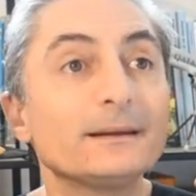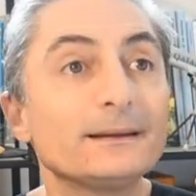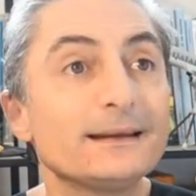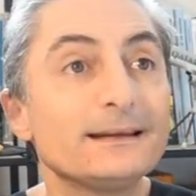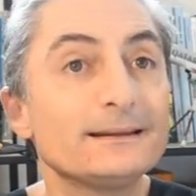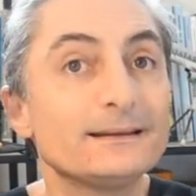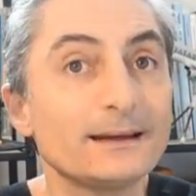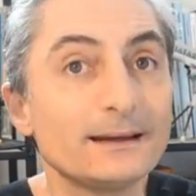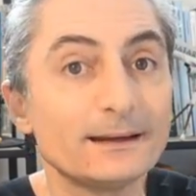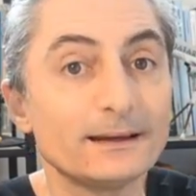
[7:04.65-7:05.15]

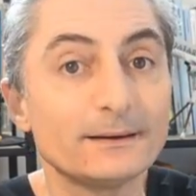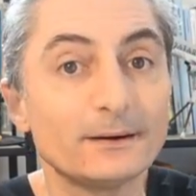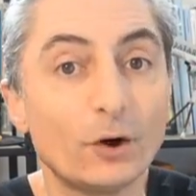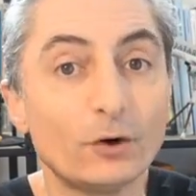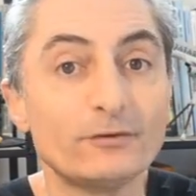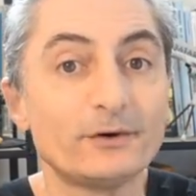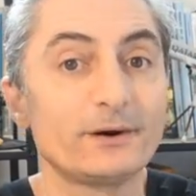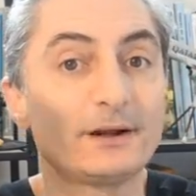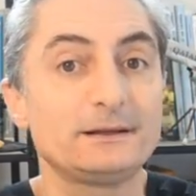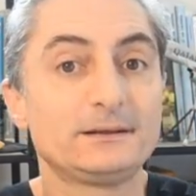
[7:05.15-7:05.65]
the
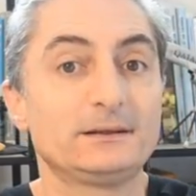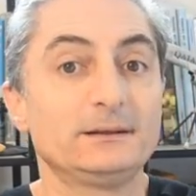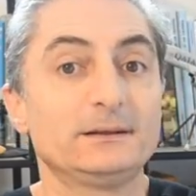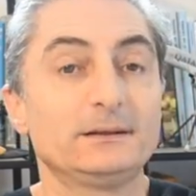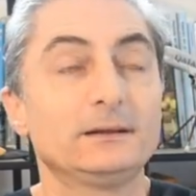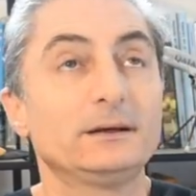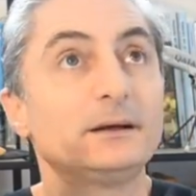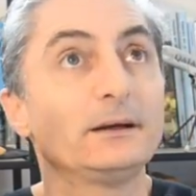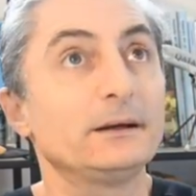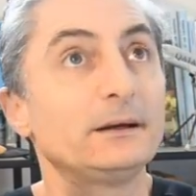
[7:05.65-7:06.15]
overhead,
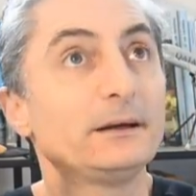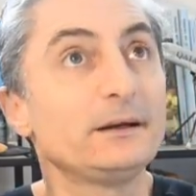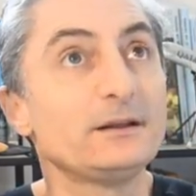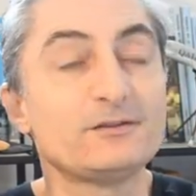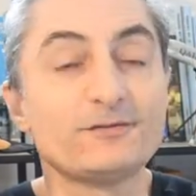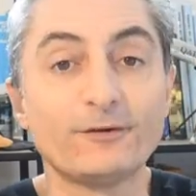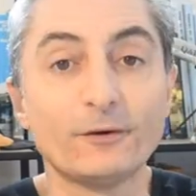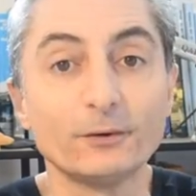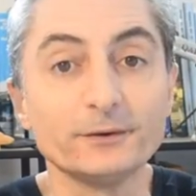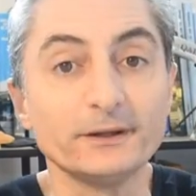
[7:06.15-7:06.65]

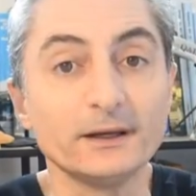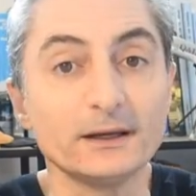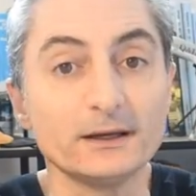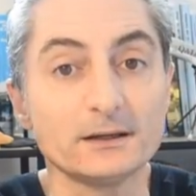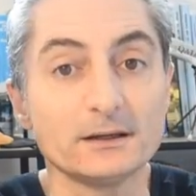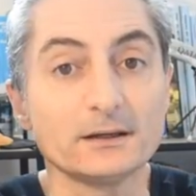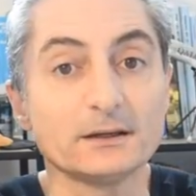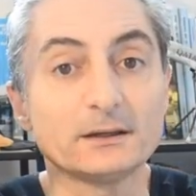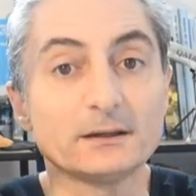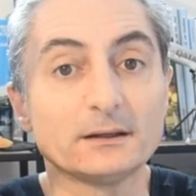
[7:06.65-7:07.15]
it's for
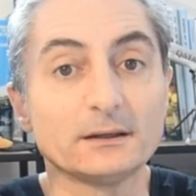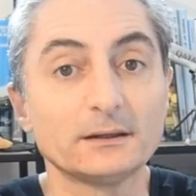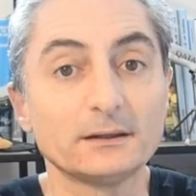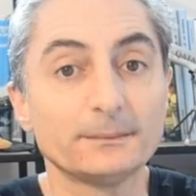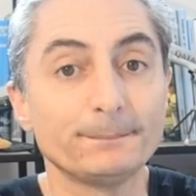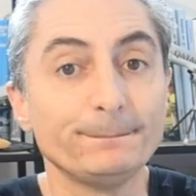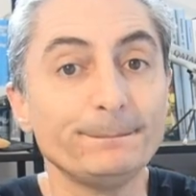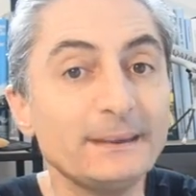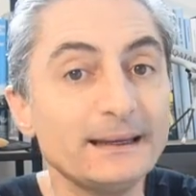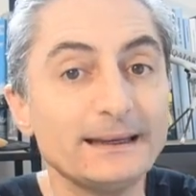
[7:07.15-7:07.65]

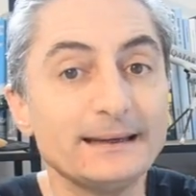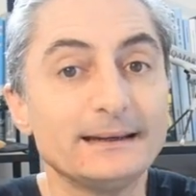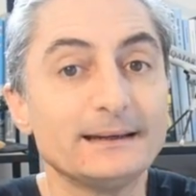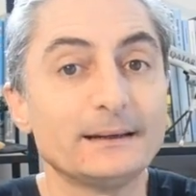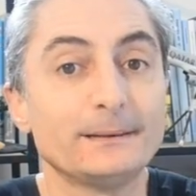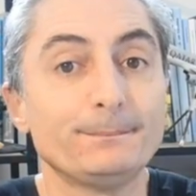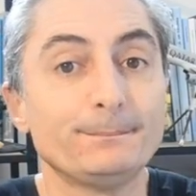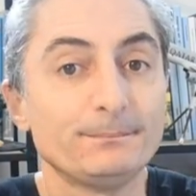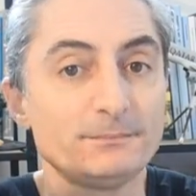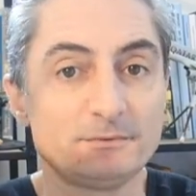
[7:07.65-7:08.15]
the
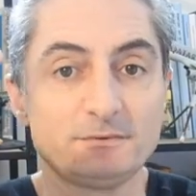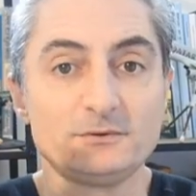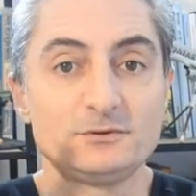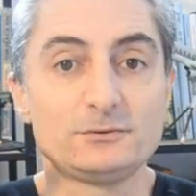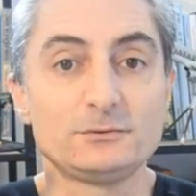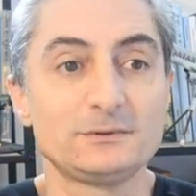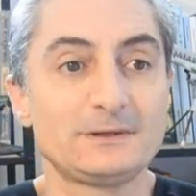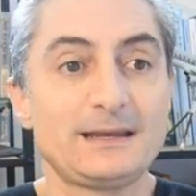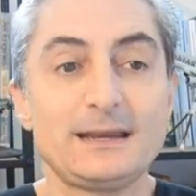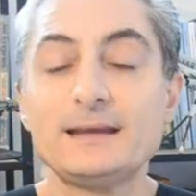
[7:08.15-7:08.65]
big
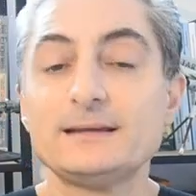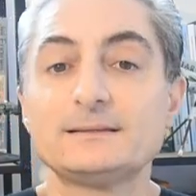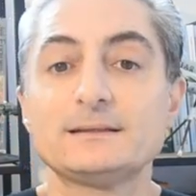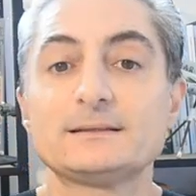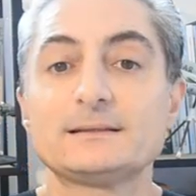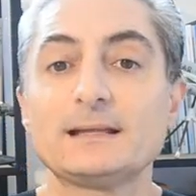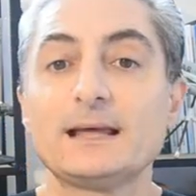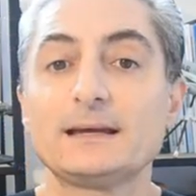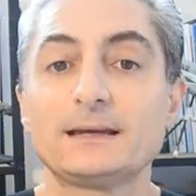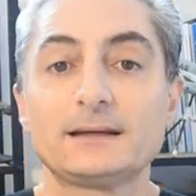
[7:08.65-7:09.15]

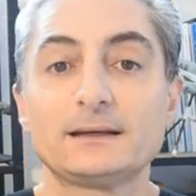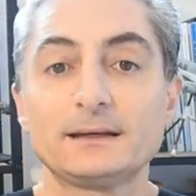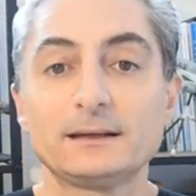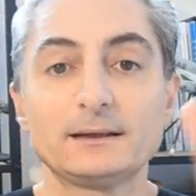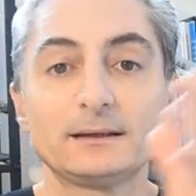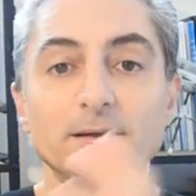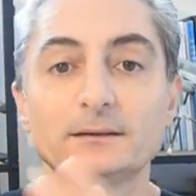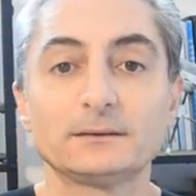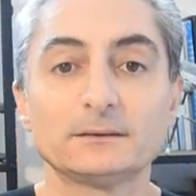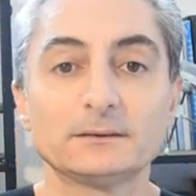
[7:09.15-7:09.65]
suitcases like
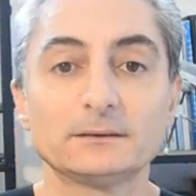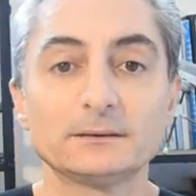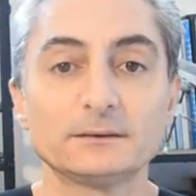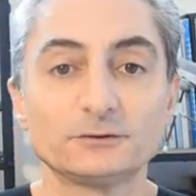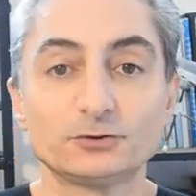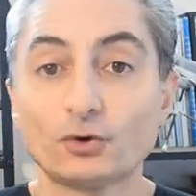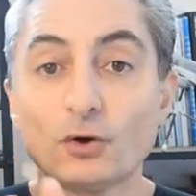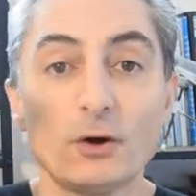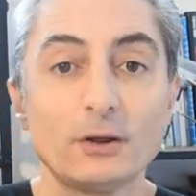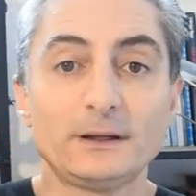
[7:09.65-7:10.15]

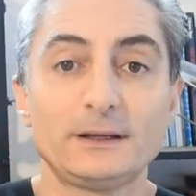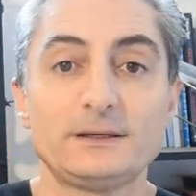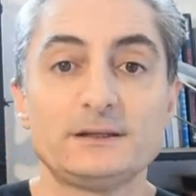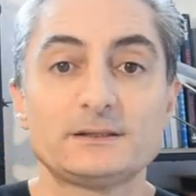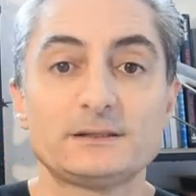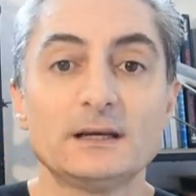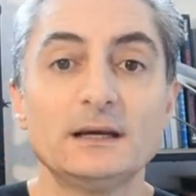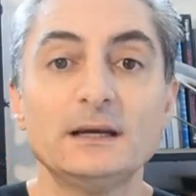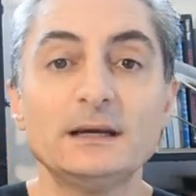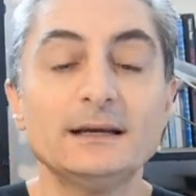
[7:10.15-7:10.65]

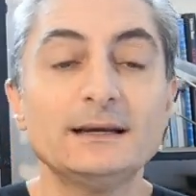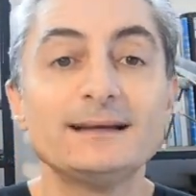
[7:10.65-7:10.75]
trolleys.